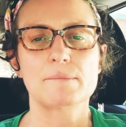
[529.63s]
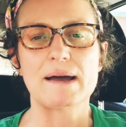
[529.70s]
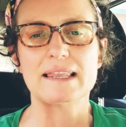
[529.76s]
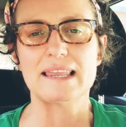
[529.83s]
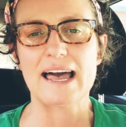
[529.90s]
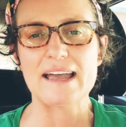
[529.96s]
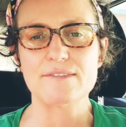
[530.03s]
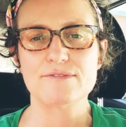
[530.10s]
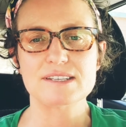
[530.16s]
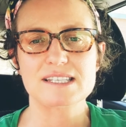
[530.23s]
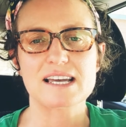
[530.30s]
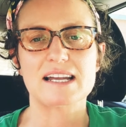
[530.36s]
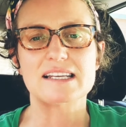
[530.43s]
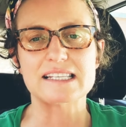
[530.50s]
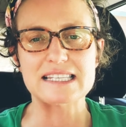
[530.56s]
my life is
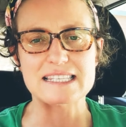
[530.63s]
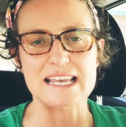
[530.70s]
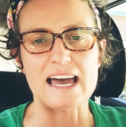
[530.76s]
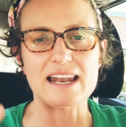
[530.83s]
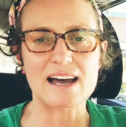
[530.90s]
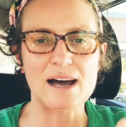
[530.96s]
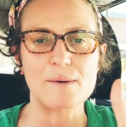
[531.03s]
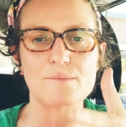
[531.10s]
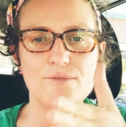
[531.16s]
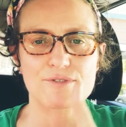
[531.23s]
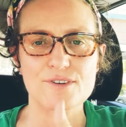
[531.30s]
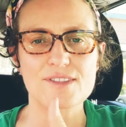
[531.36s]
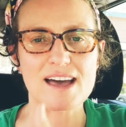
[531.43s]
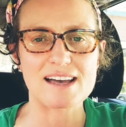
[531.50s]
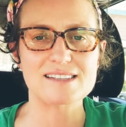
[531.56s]
kind of set up
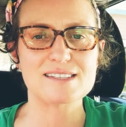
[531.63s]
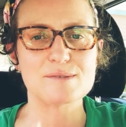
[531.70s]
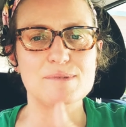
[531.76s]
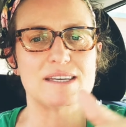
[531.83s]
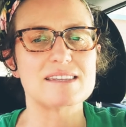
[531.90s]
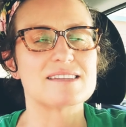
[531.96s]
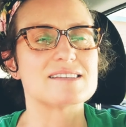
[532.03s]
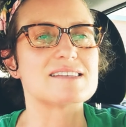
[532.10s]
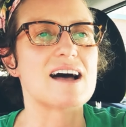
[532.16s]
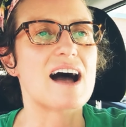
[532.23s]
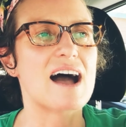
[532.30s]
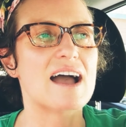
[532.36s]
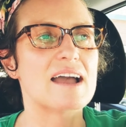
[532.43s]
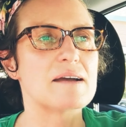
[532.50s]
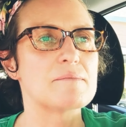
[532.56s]
for that to be the
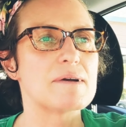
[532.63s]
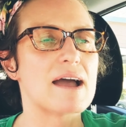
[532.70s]
time,